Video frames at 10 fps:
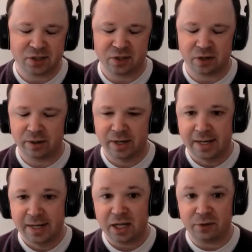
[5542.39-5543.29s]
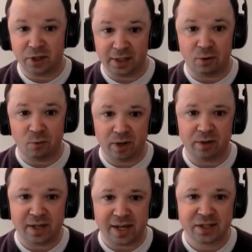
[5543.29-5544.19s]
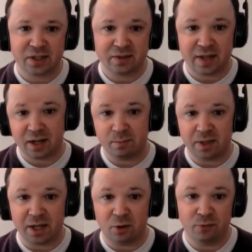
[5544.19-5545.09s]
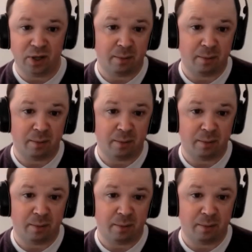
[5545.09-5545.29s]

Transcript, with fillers: So if you can get rid of the excess, that can be helpful,